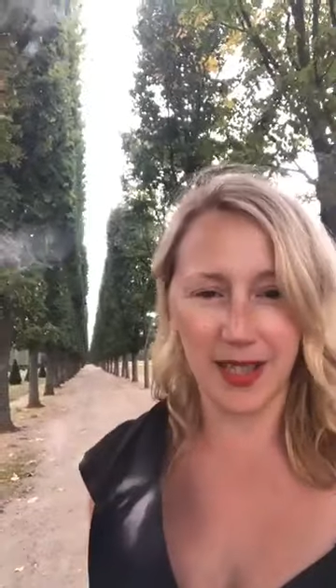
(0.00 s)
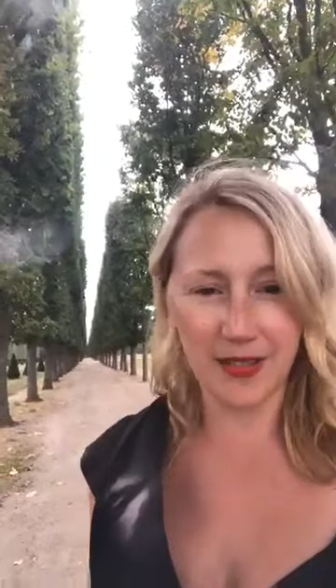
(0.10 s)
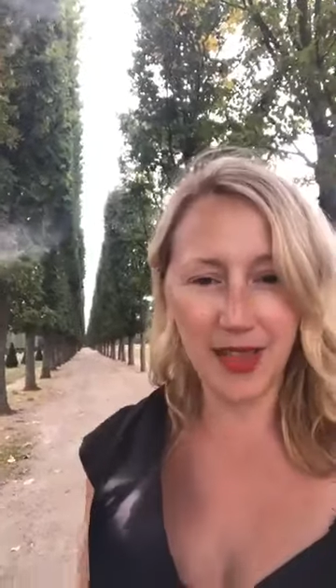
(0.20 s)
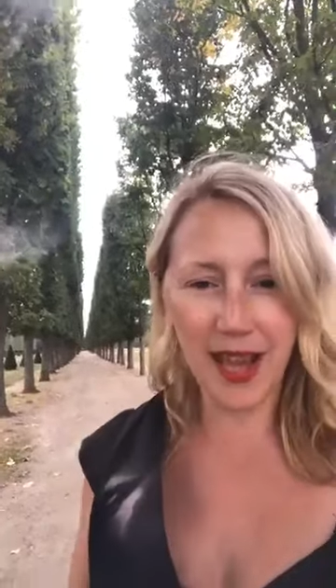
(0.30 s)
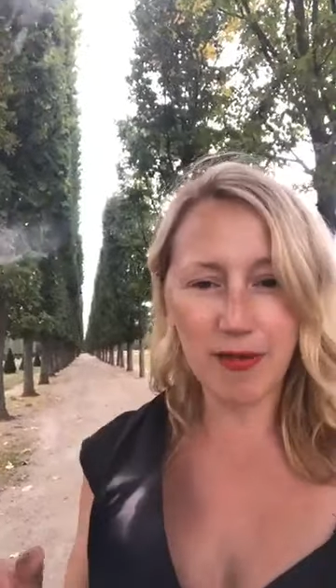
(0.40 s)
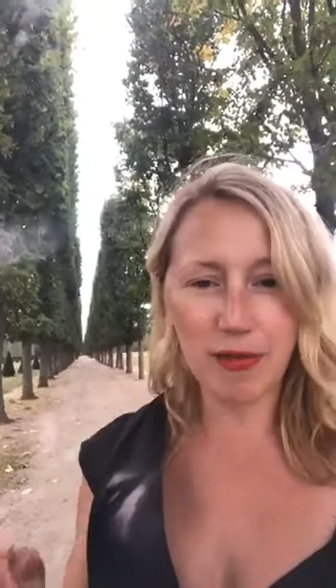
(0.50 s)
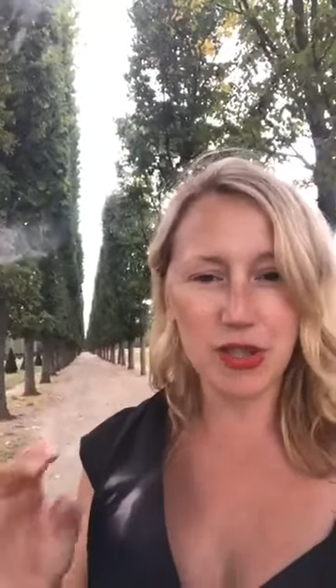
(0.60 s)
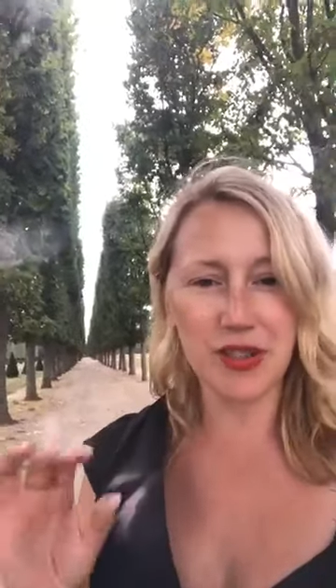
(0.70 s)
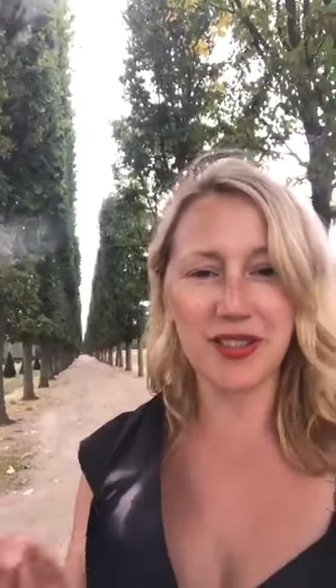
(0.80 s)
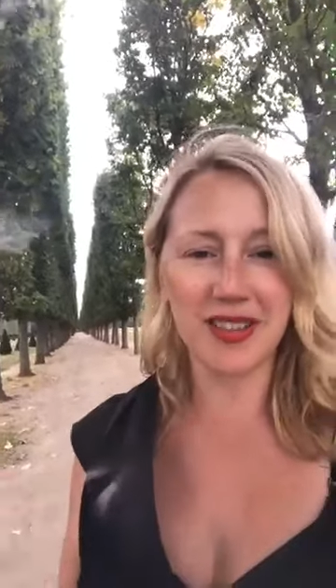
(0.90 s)
and that
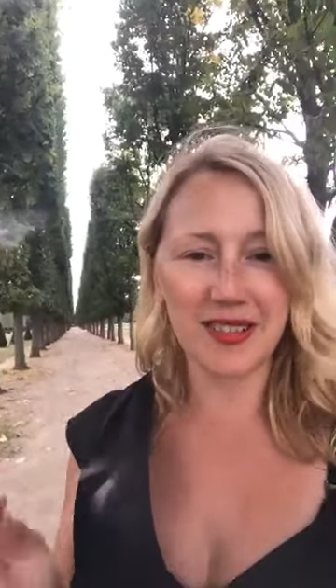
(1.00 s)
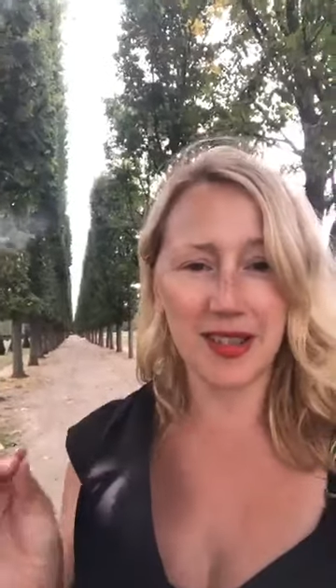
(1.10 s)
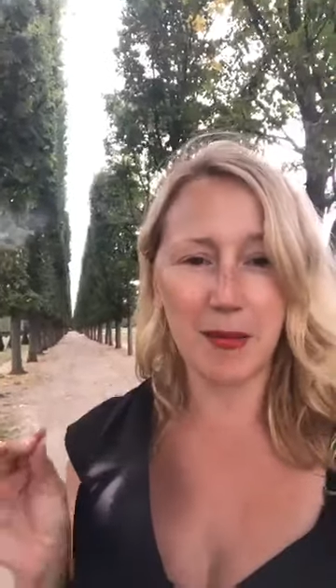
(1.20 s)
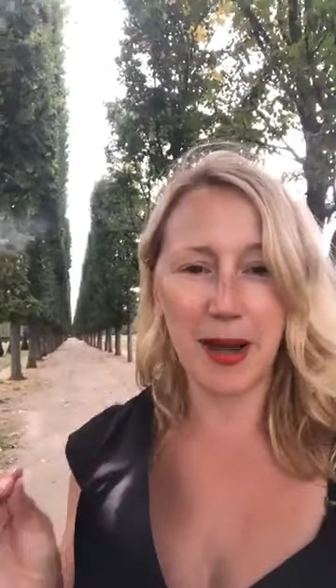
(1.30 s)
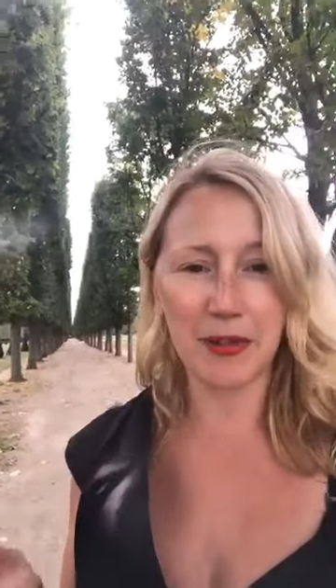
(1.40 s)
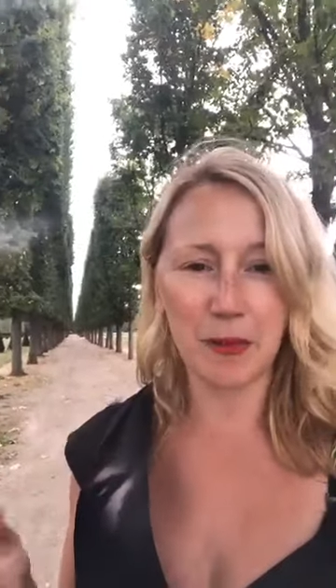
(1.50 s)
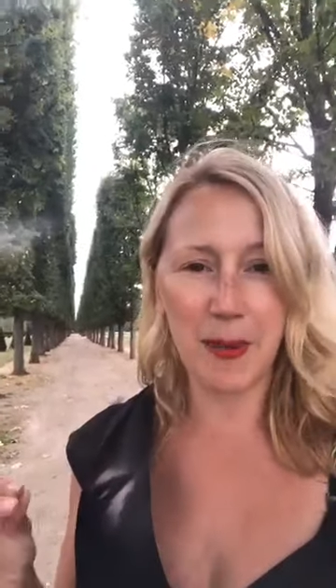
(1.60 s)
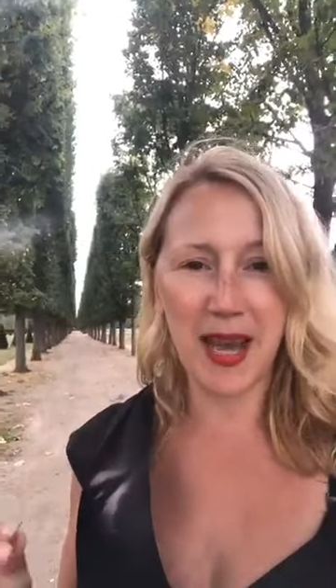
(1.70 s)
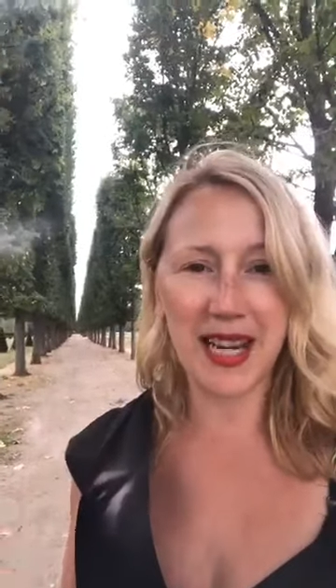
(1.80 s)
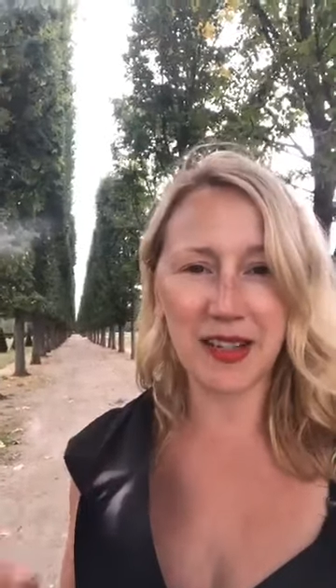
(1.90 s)
reduces the amount of
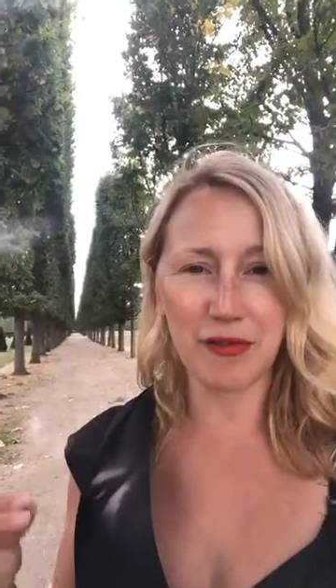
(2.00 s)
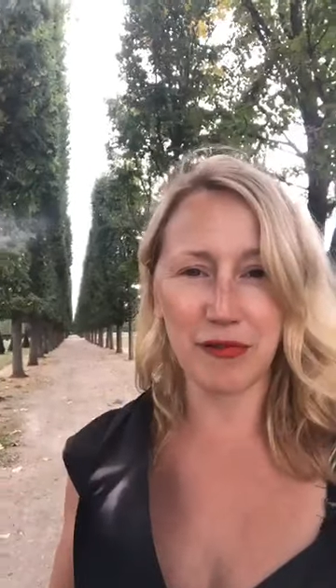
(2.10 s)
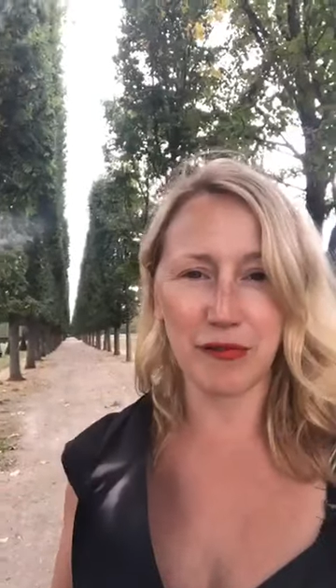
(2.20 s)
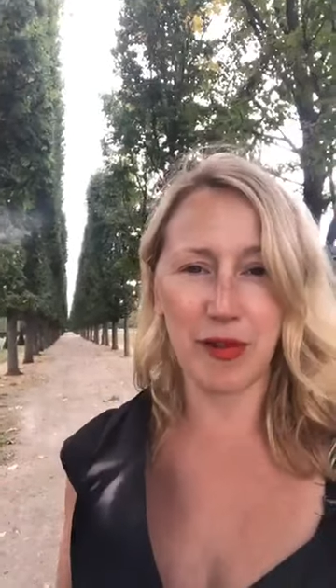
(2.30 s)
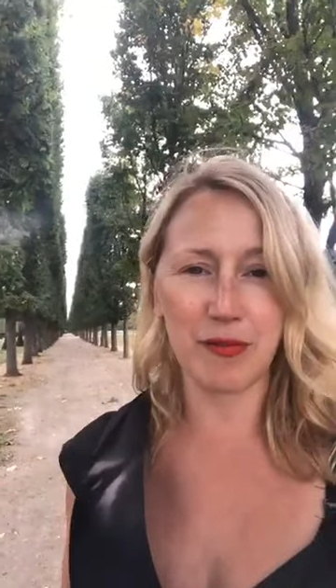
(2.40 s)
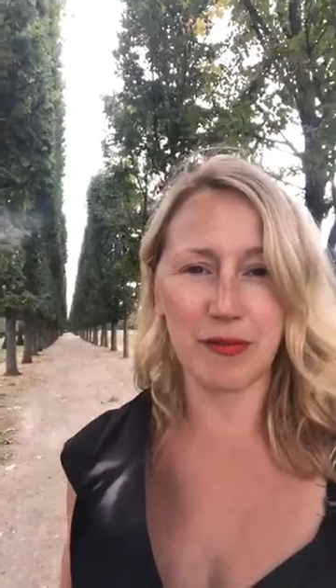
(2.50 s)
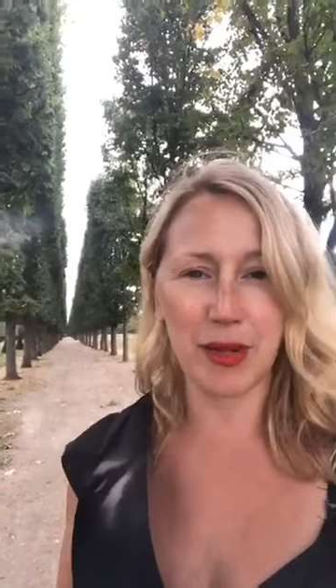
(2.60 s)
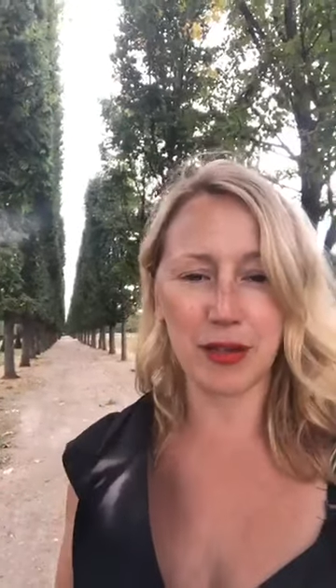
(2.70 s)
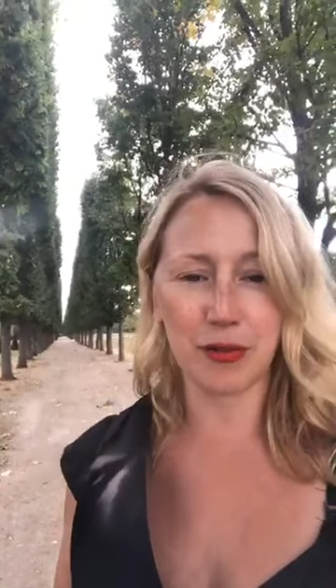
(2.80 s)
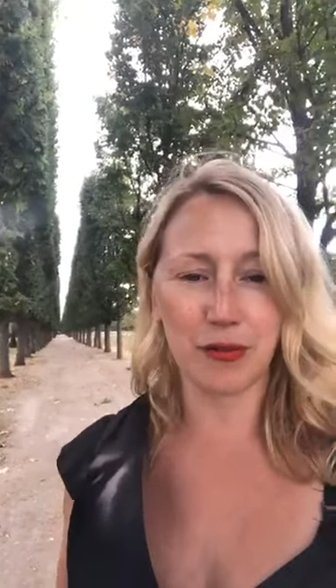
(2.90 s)
pain and
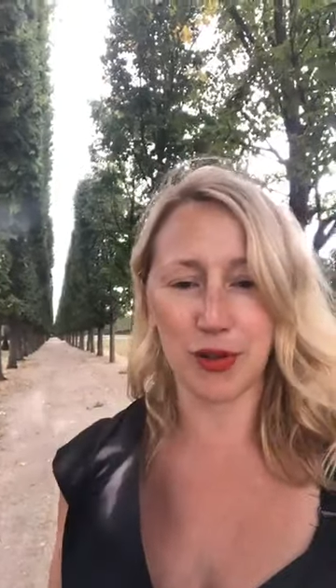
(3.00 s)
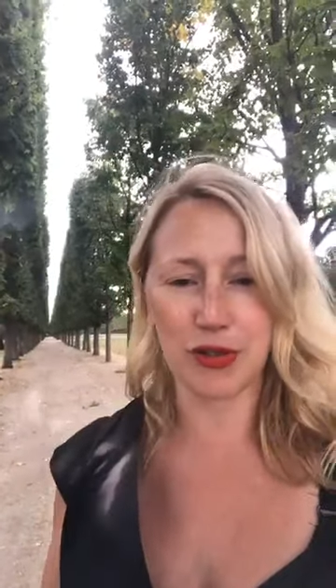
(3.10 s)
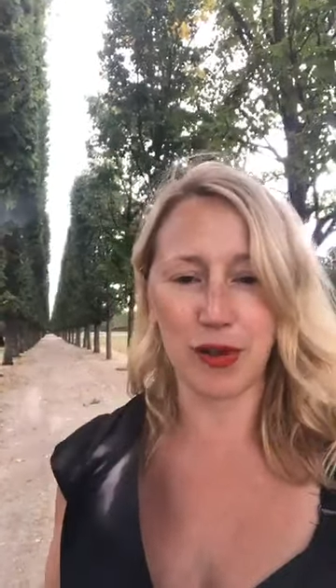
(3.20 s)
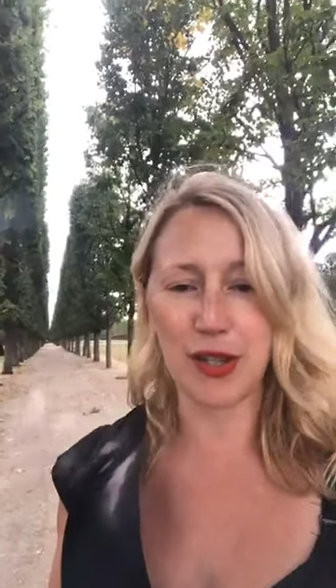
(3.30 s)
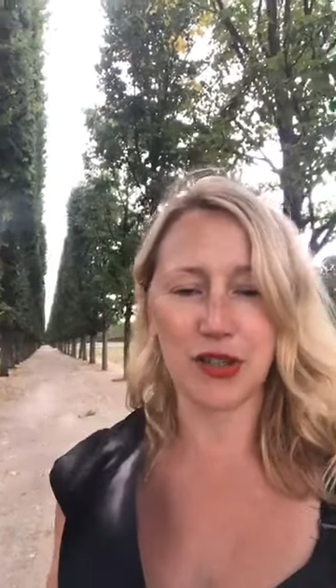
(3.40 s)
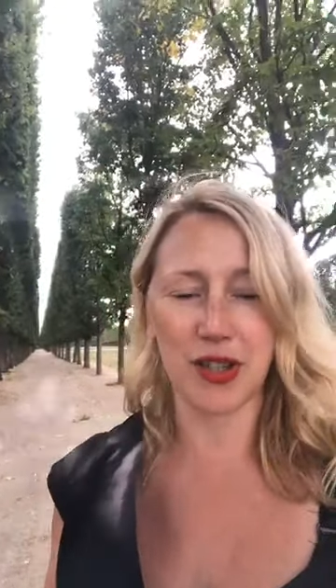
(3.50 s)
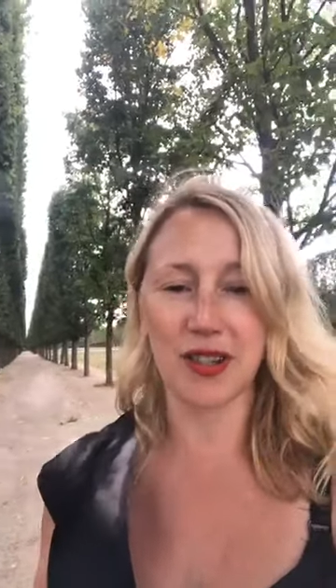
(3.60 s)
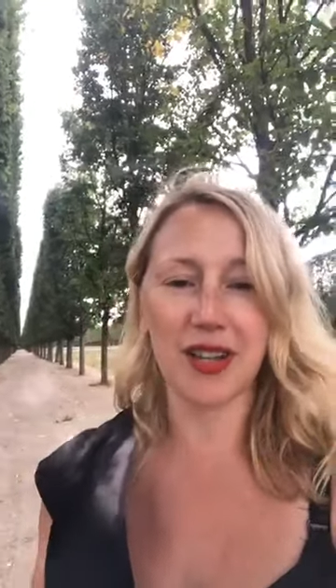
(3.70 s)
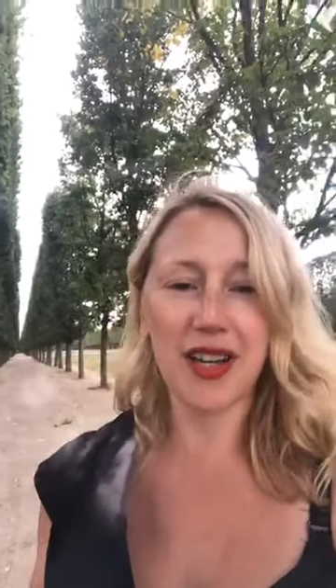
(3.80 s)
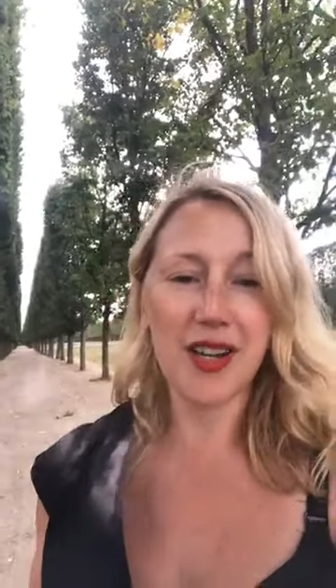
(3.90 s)
mental frustration,